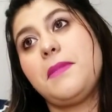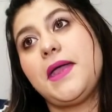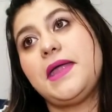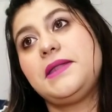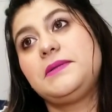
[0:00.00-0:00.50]

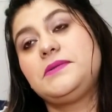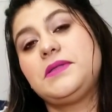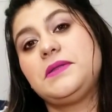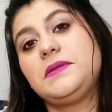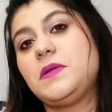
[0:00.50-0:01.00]
And
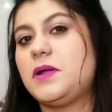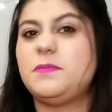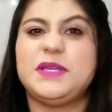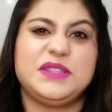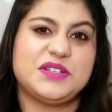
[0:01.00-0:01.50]

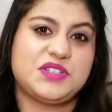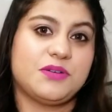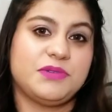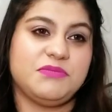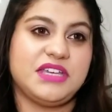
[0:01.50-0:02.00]
not being the
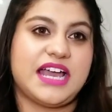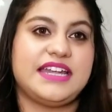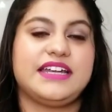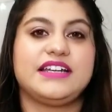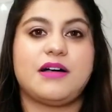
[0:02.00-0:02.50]
chirpy me,
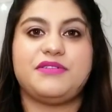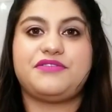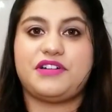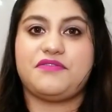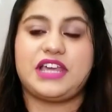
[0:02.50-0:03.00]
I didn't come
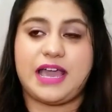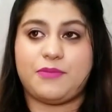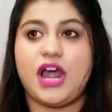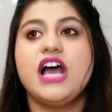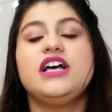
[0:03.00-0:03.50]
in front of the
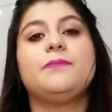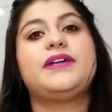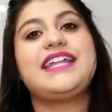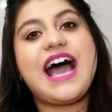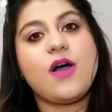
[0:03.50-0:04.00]
camera.
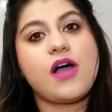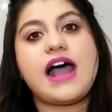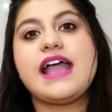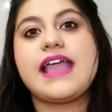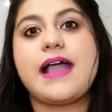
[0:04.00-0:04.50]
But now
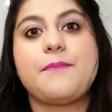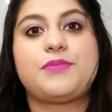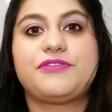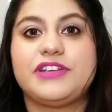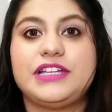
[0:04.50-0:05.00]
I
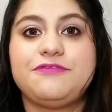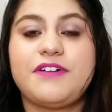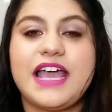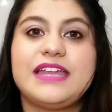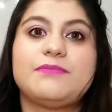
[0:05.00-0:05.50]
am perfectly
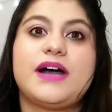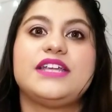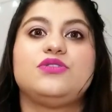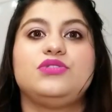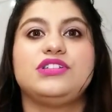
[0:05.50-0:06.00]
fine.
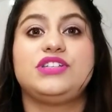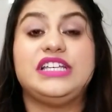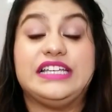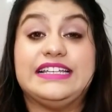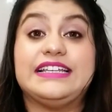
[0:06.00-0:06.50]
My tooth is
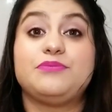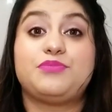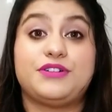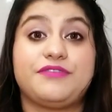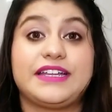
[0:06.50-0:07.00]

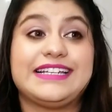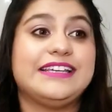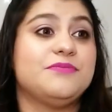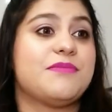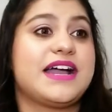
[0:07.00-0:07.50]
healing
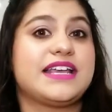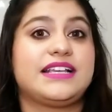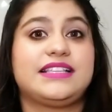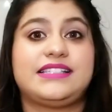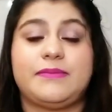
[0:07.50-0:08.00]
perfectly.
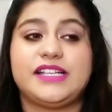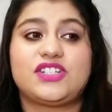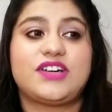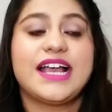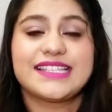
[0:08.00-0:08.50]
My
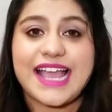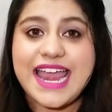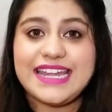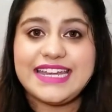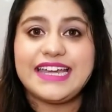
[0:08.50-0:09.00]
semester has
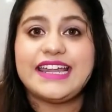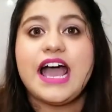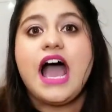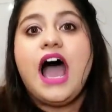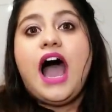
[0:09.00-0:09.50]

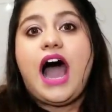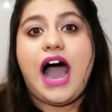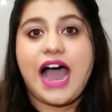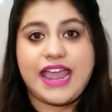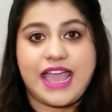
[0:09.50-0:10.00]
ended.
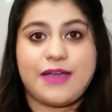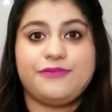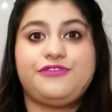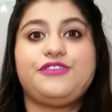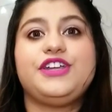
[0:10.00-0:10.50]
I
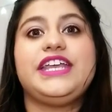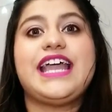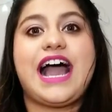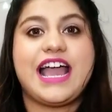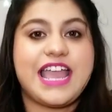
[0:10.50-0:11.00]
am
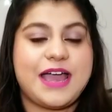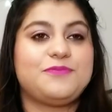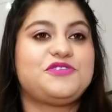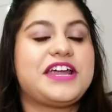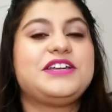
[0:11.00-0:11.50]
free. I
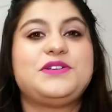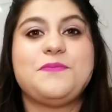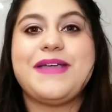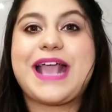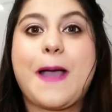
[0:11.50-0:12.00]
am trying
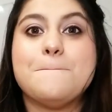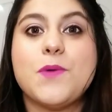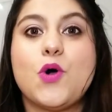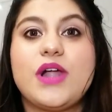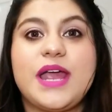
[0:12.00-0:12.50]
to make
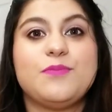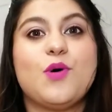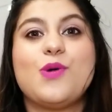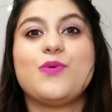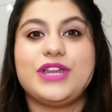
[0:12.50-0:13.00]
more and
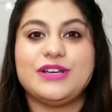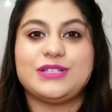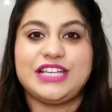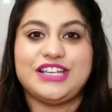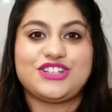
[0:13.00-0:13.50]
more
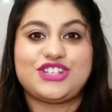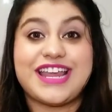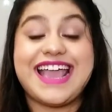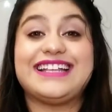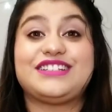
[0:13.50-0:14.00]
videos each
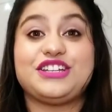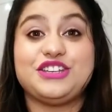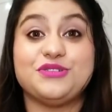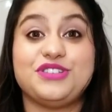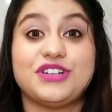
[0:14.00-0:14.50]
day. It's a
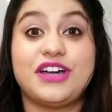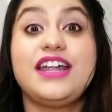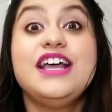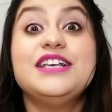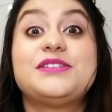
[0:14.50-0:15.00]
new
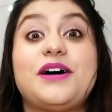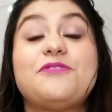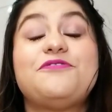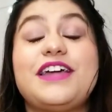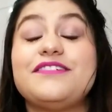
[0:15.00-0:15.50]
year, so
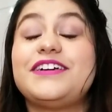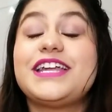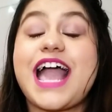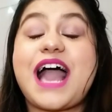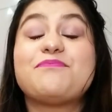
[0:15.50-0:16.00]
a very,
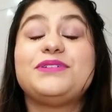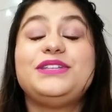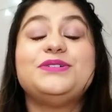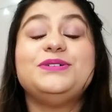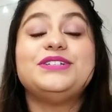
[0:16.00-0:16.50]
very happy
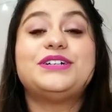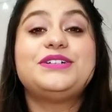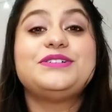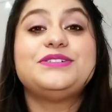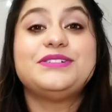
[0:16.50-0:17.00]
new
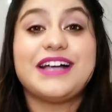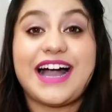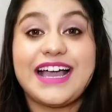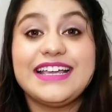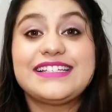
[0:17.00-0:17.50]
year to you
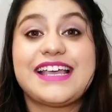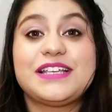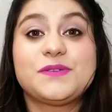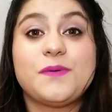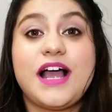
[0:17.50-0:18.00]
guys
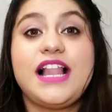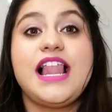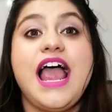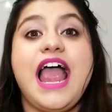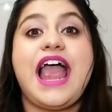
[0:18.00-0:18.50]
as well.